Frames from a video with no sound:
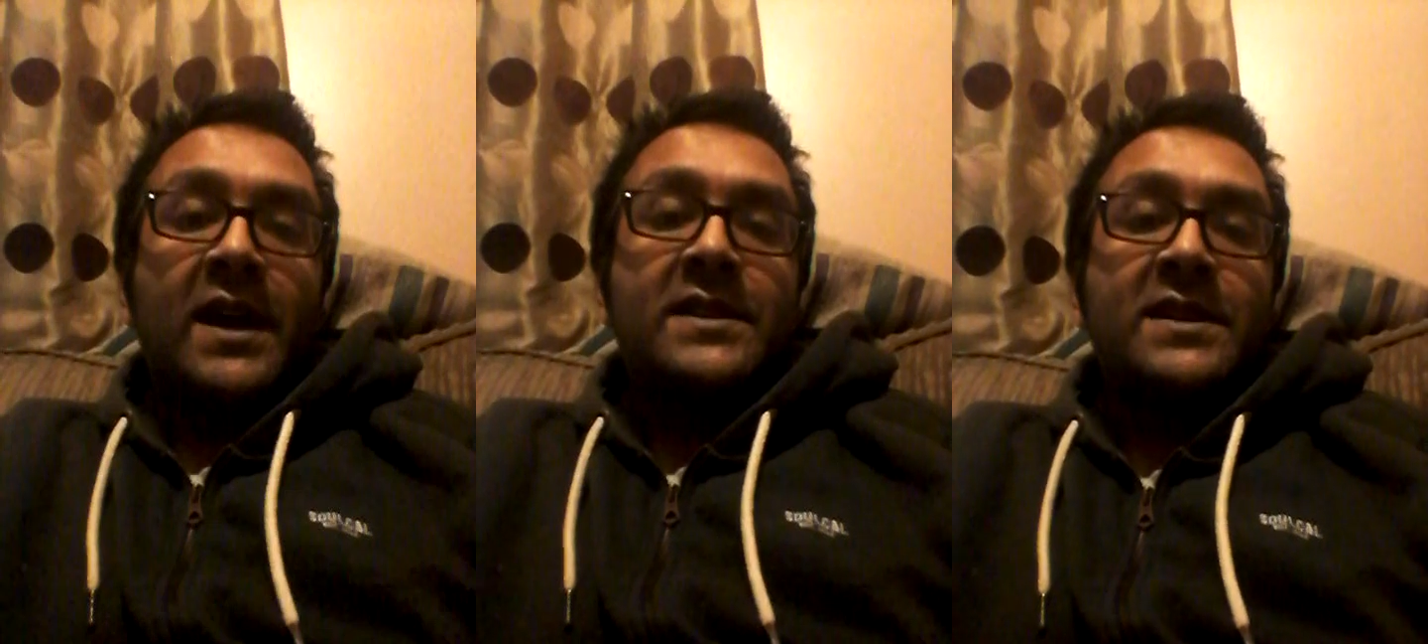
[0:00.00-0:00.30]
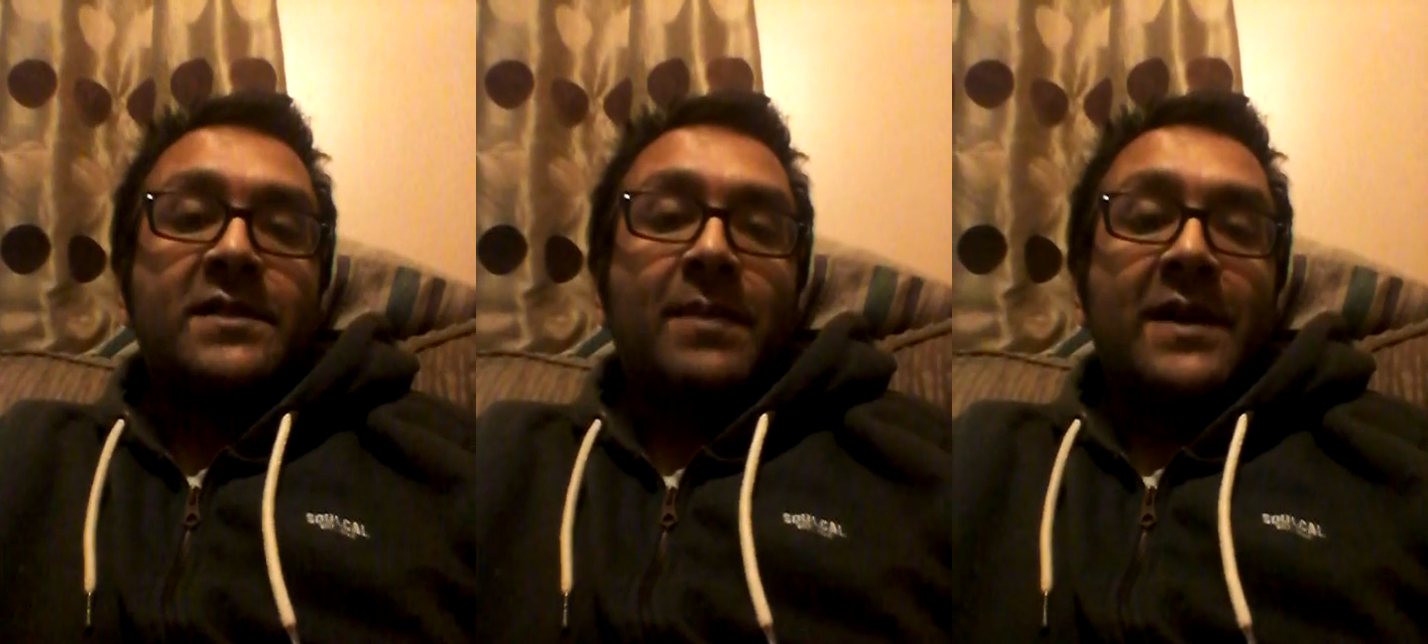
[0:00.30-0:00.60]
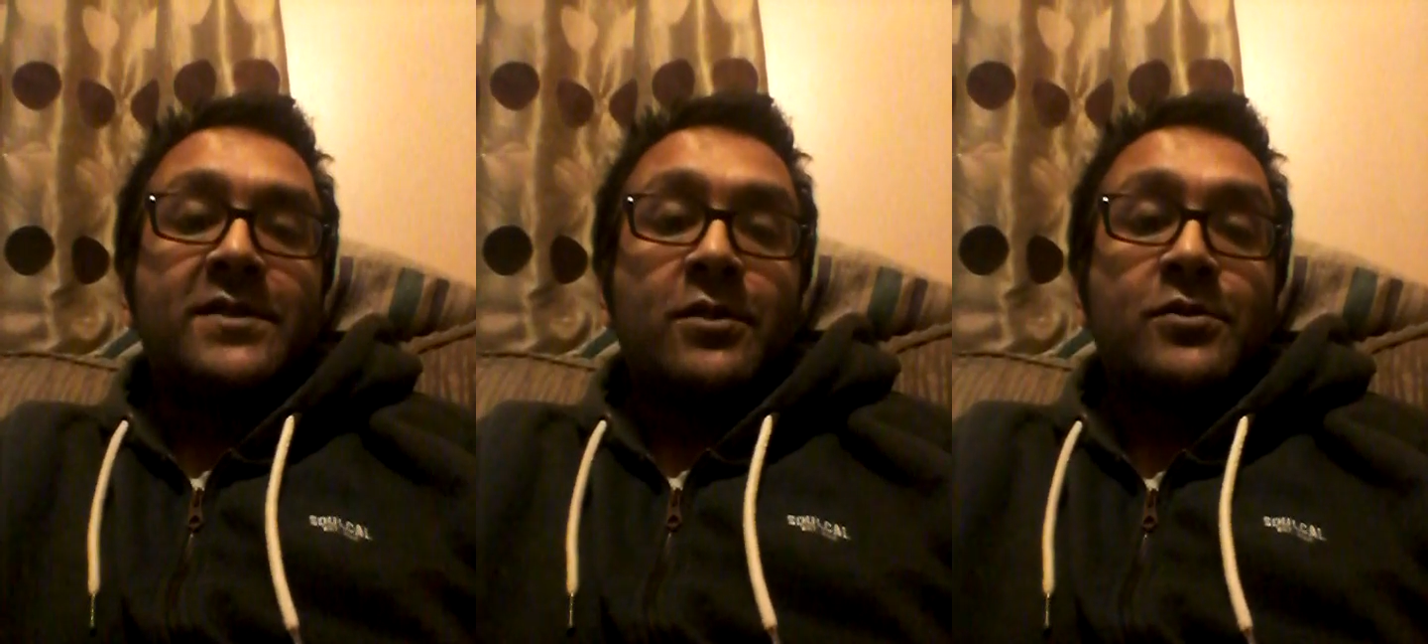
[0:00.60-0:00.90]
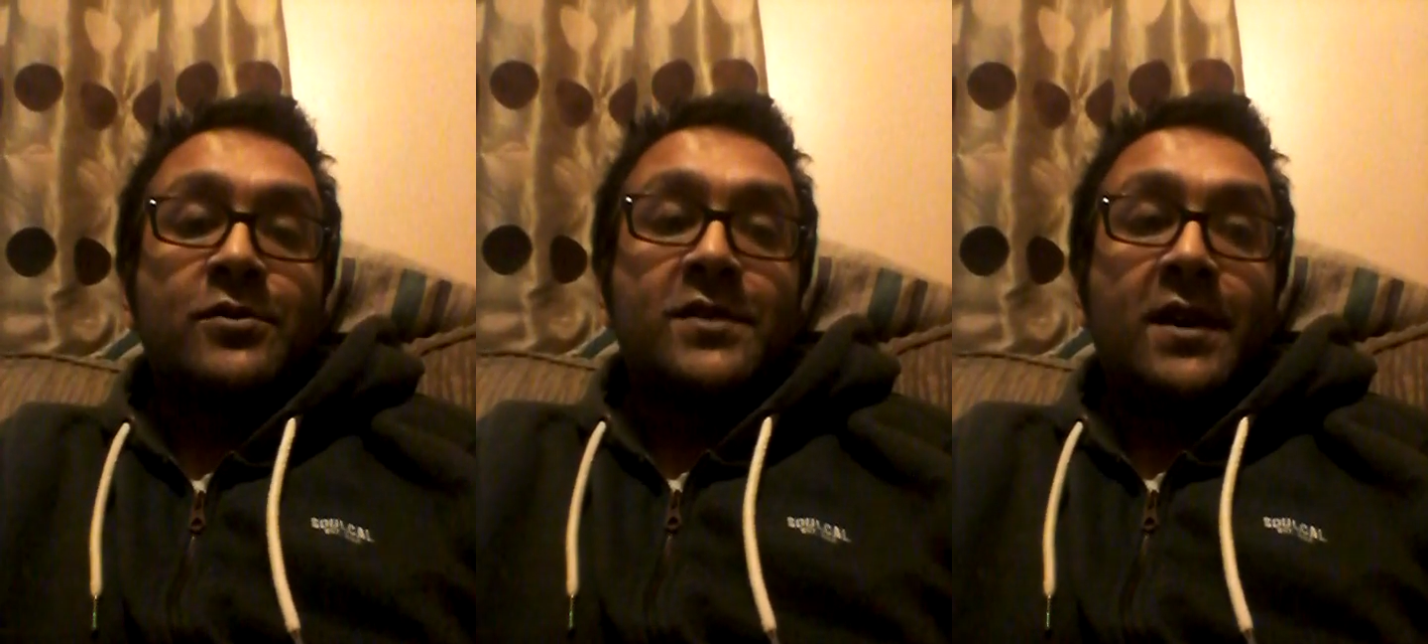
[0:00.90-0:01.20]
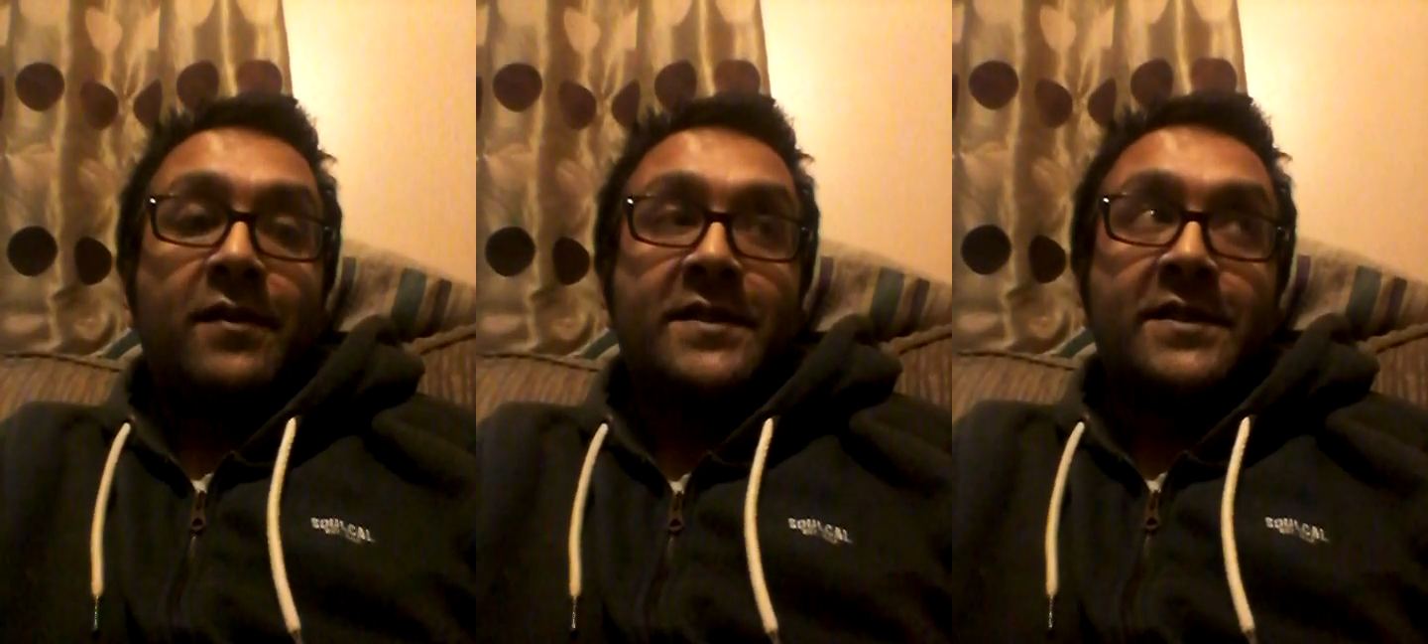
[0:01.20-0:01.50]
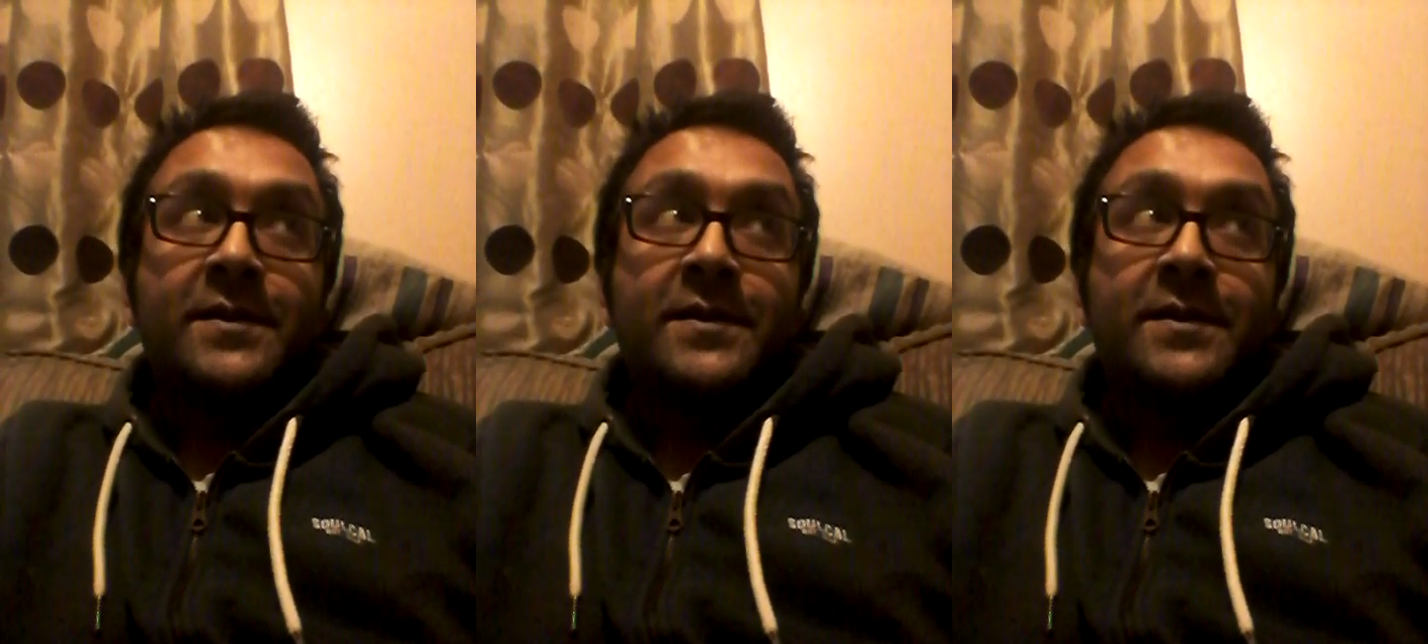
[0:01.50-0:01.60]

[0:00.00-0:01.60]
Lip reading: tactics by social services.